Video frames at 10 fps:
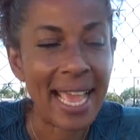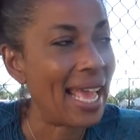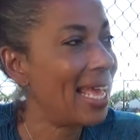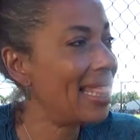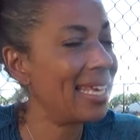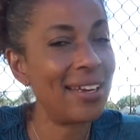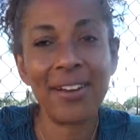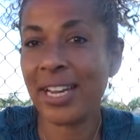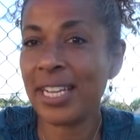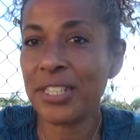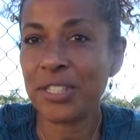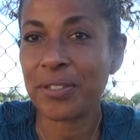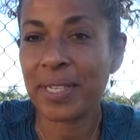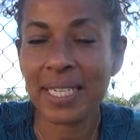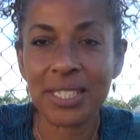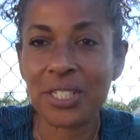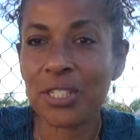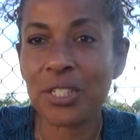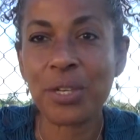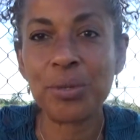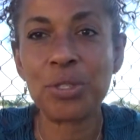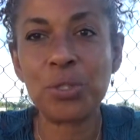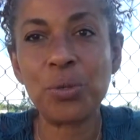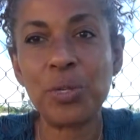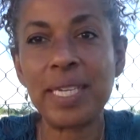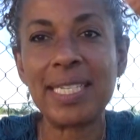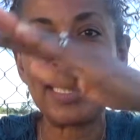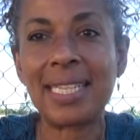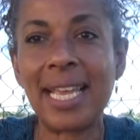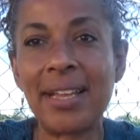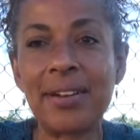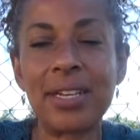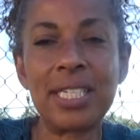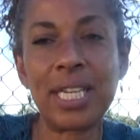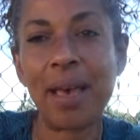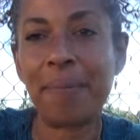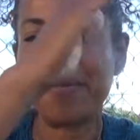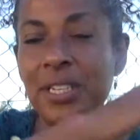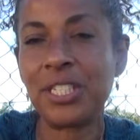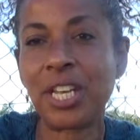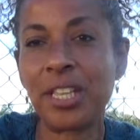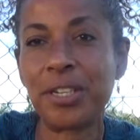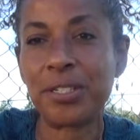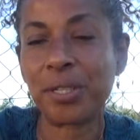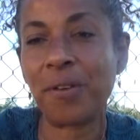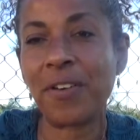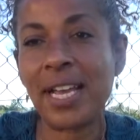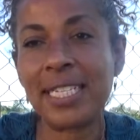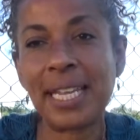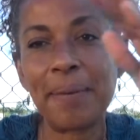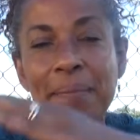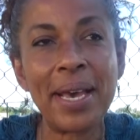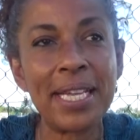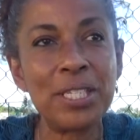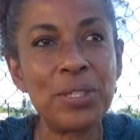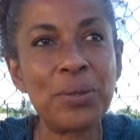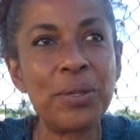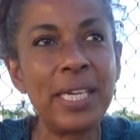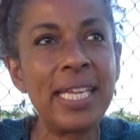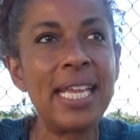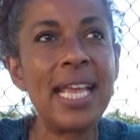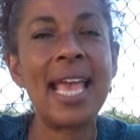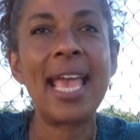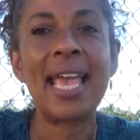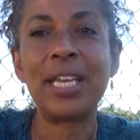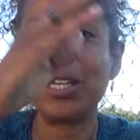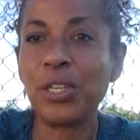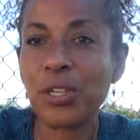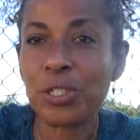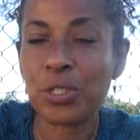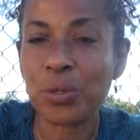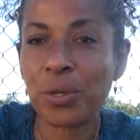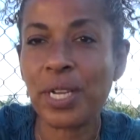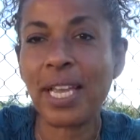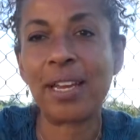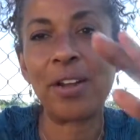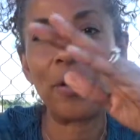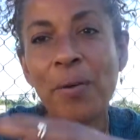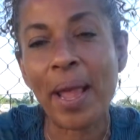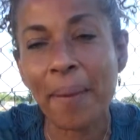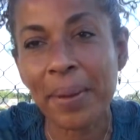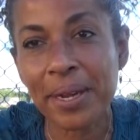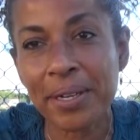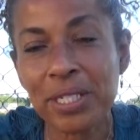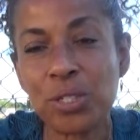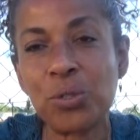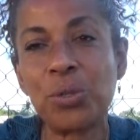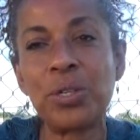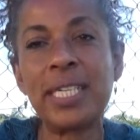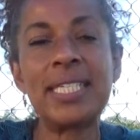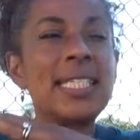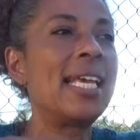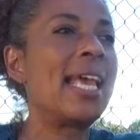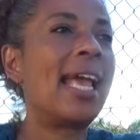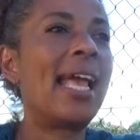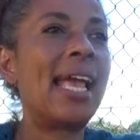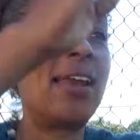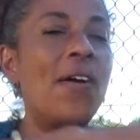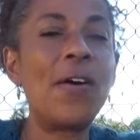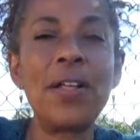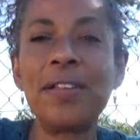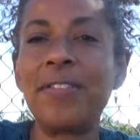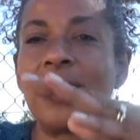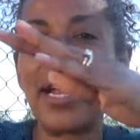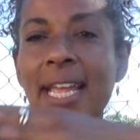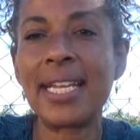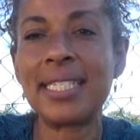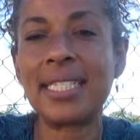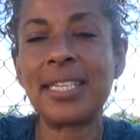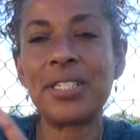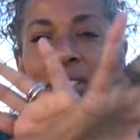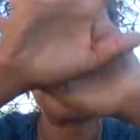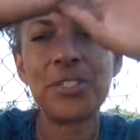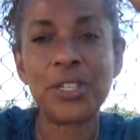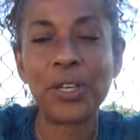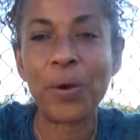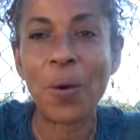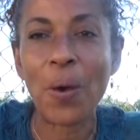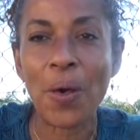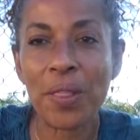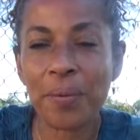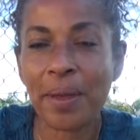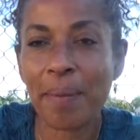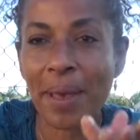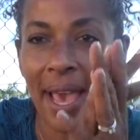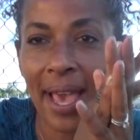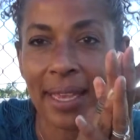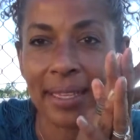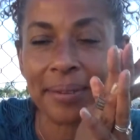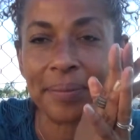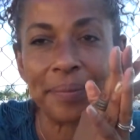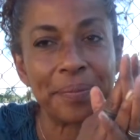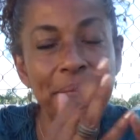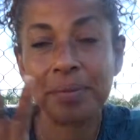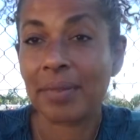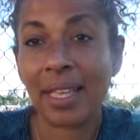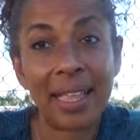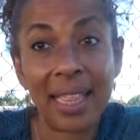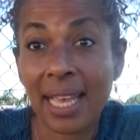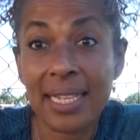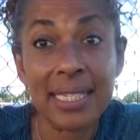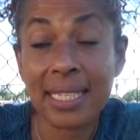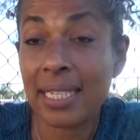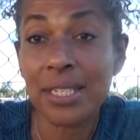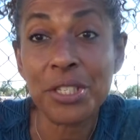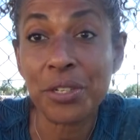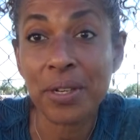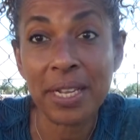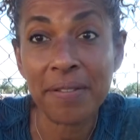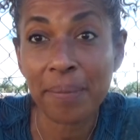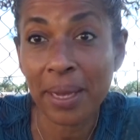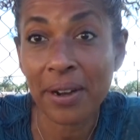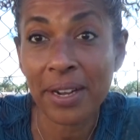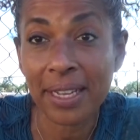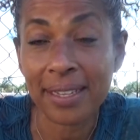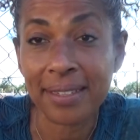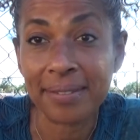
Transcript: And then our history is just those stories layered on top of each other. So if I take my story and your story and our grandparents' stories and all of their ancestors and go all the way back, that's the history of America.